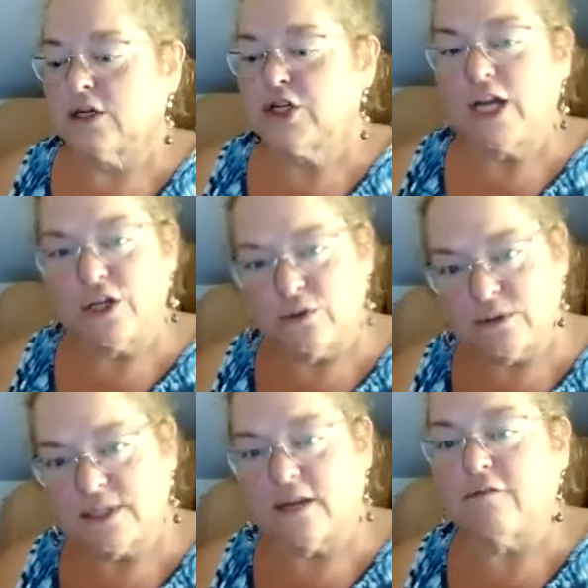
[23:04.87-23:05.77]
She had new
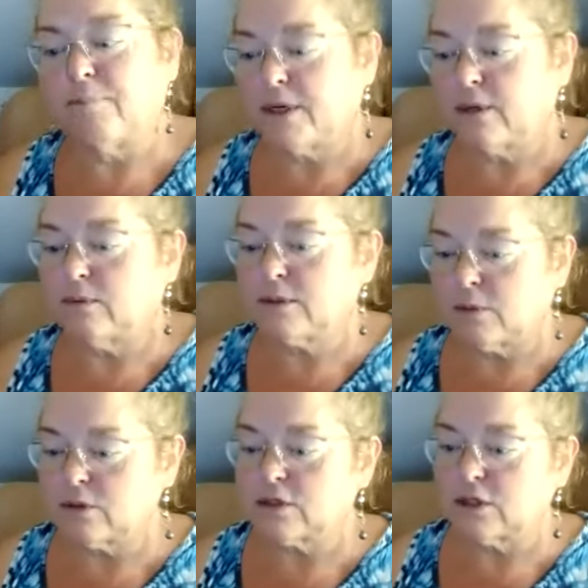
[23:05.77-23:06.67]
stuff, but it was
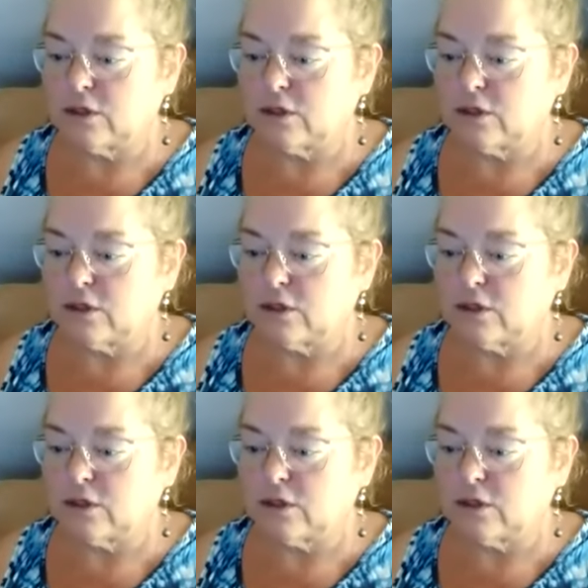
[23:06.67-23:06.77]
mostly